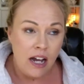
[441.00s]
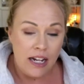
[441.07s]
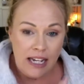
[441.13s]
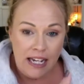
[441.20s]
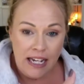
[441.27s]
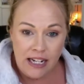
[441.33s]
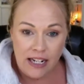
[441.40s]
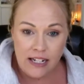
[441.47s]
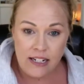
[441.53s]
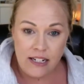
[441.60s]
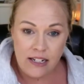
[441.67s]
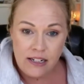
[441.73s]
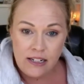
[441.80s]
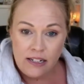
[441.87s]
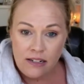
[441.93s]
a heated
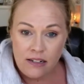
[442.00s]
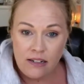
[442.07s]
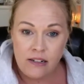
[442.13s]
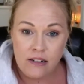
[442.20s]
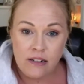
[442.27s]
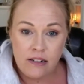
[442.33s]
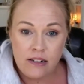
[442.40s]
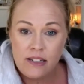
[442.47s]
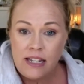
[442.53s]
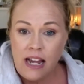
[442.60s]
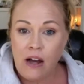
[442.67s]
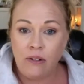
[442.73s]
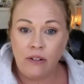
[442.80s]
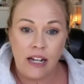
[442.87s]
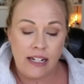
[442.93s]

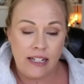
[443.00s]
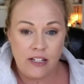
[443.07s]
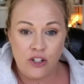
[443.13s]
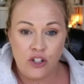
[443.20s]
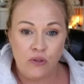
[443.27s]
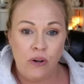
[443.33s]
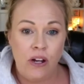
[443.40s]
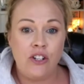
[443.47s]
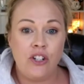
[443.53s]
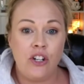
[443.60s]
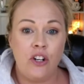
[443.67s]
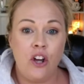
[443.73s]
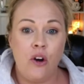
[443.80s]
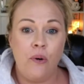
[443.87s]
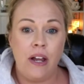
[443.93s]
downline
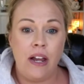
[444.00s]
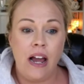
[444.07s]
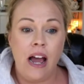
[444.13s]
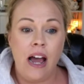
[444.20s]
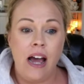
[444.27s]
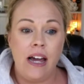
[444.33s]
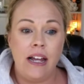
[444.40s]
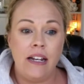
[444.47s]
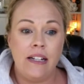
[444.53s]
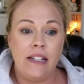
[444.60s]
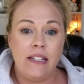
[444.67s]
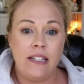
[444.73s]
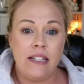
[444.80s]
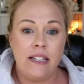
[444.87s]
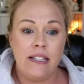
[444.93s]
situation going on
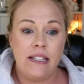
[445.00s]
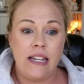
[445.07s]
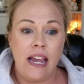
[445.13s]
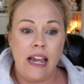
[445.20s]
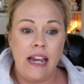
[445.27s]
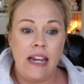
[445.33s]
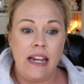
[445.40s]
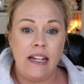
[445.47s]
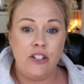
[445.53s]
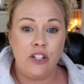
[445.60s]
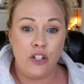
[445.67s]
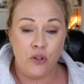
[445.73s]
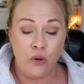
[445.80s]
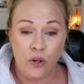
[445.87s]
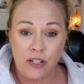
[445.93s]
to say to
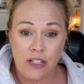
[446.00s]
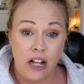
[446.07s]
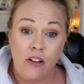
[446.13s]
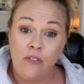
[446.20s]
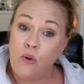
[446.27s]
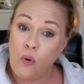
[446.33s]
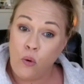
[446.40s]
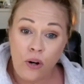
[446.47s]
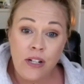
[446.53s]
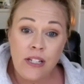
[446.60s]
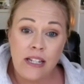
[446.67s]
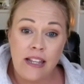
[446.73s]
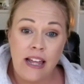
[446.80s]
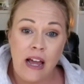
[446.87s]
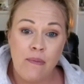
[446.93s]
yourself or
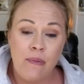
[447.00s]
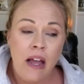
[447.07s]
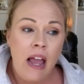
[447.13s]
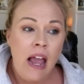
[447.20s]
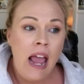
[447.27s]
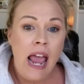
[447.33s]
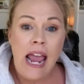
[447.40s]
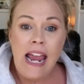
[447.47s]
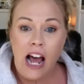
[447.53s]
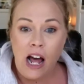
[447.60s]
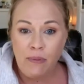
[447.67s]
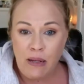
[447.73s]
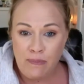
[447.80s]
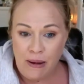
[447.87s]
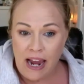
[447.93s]
to them, hey, I'll
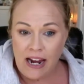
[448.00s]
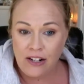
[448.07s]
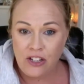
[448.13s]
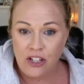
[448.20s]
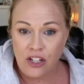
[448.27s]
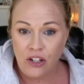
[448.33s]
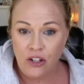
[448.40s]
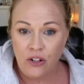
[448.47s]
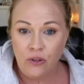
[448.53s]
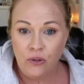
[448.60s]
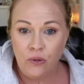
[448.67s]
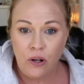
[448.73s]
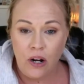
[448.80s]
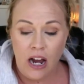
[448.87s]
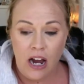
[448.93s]
be back to
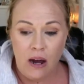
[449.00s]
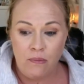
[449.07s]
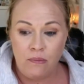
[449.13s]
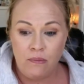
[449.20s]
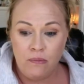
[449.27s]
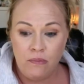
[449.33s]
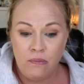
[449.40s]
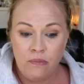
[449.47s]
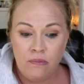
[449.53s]
you um,